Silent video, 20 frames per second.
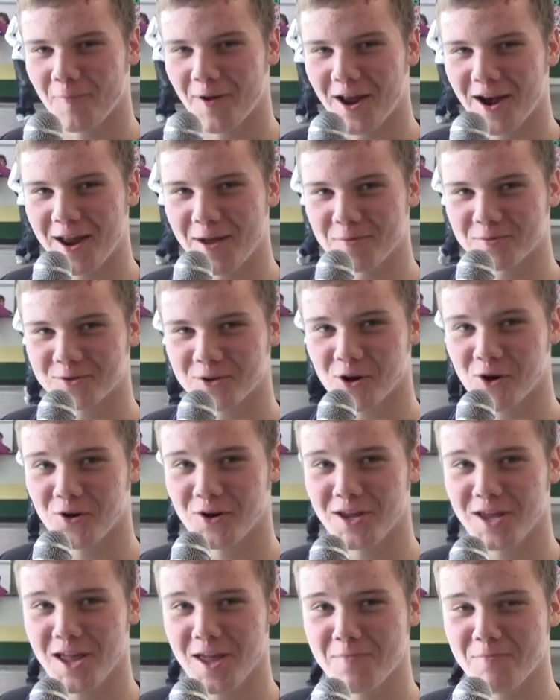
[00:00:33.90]
my name's
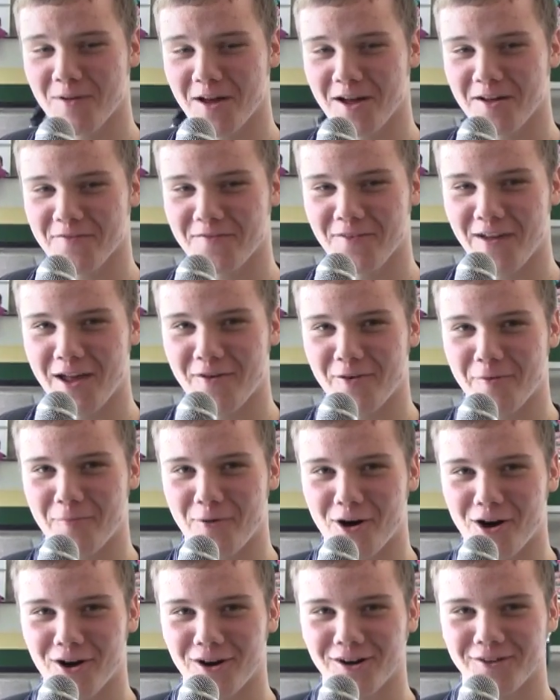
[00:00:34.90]
Cody, and my favorite
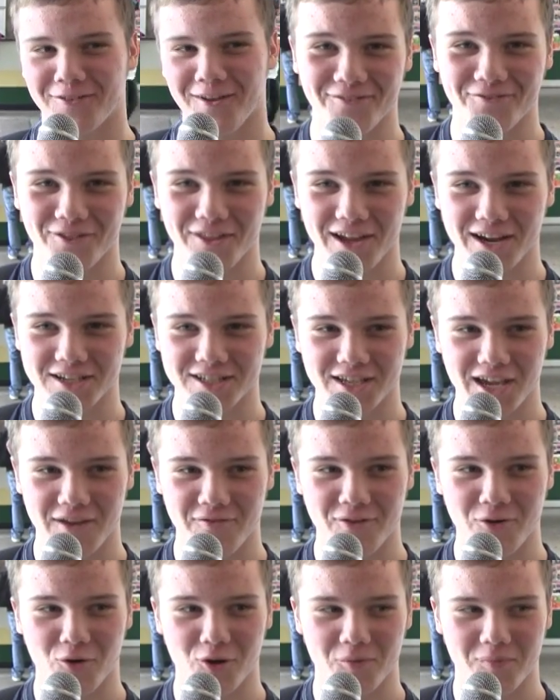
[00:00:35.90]
part of, of
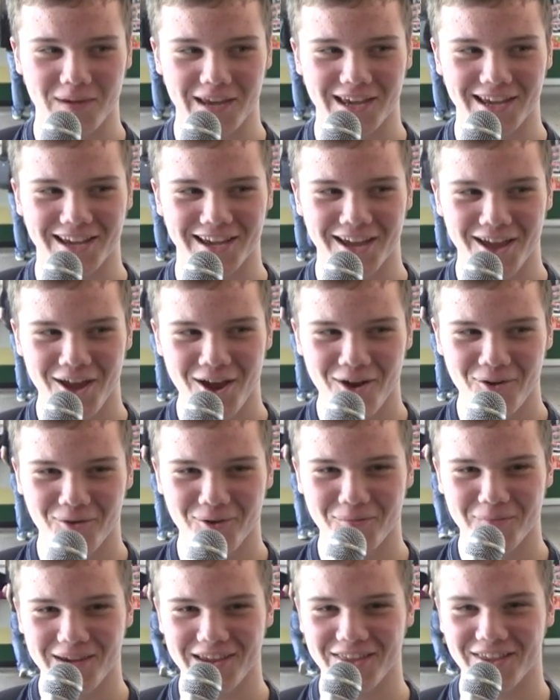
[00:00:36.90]
Thanksgiving would be
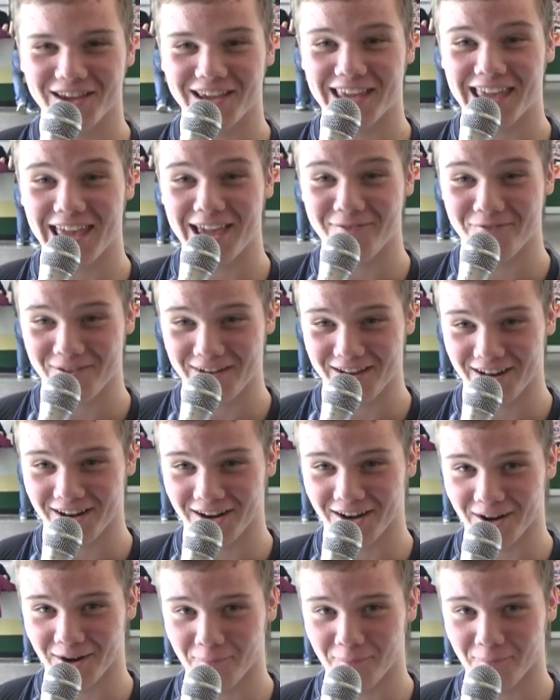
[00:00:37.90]
would be the giving